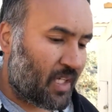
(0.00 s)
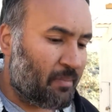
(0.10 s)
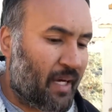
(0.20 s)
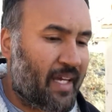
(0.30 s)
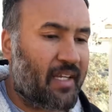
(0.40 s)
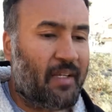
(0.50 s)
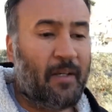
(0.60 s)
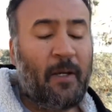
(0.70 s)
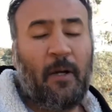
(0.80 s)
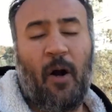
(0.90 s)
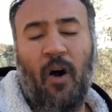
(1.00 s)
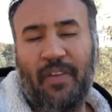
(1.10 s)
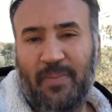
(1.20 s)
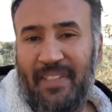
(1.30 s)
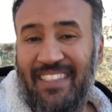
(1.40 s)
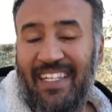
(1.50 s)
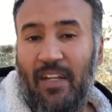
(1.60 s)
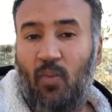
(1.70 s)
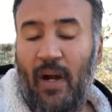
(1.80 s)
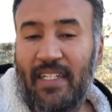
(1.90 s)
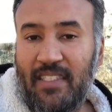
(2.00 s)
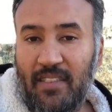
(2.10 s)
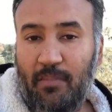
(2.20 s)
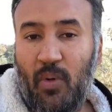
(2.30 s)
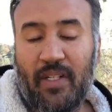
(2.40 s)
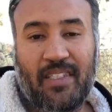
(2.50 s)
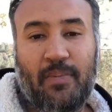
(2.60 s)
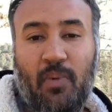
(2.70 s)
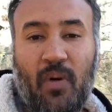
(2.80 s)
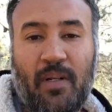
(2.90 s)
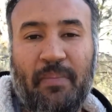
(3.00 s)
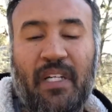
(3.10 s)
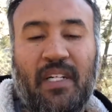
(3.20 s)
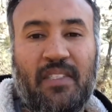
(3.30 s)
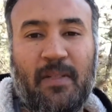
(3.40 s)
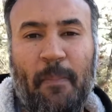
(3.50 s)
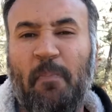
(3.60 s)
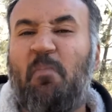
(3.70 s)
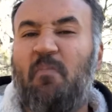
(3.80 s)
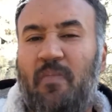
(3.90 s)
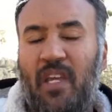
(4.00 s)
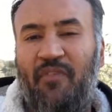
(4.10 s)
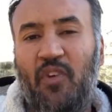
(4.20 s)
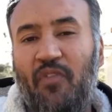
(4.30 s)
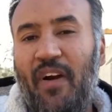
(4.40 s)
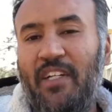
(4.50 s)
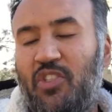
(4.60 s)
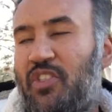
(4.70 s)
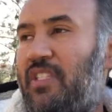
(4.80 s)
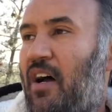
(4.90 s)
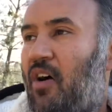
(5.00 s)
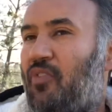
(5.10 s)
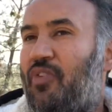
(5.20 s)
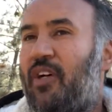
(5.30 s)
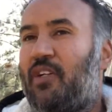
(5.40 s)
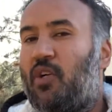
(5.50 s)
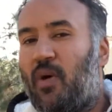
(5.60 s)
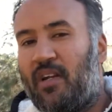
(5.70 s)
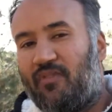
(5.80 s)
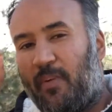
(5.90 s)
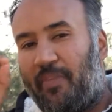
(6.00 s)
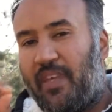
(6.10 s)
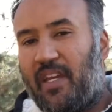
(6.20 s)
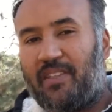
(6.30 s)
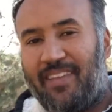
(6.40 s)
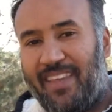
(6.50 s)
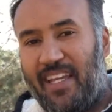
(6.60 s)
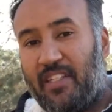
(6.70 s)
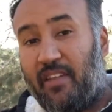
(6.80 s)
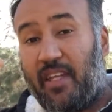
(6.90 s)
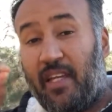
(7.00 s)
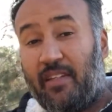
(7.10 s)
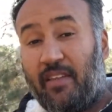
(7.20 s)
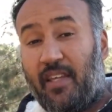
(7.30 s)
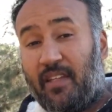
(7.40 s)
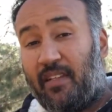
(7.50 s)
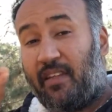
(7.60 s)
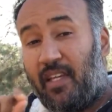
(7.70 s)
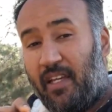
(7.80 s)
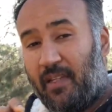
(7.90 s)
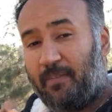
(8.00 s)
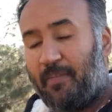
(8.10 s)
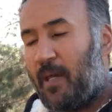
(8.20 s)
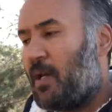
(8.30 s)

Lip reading: But all this being said, why is this important? It's important because if you find yourself going from thing to thing to thing to thing to thing,